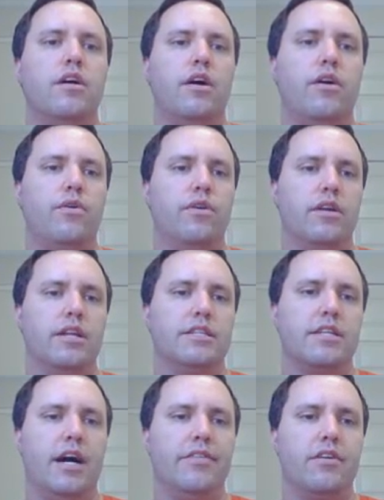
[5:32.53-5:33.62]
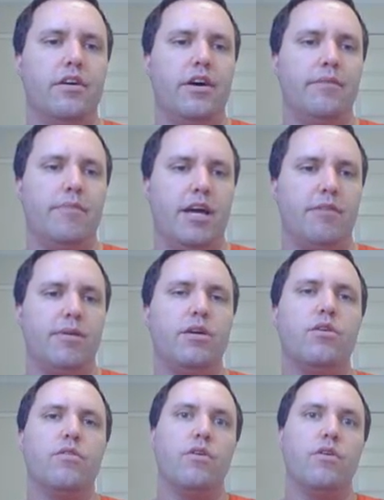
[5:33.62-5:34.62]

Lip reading: or at least underline maybe,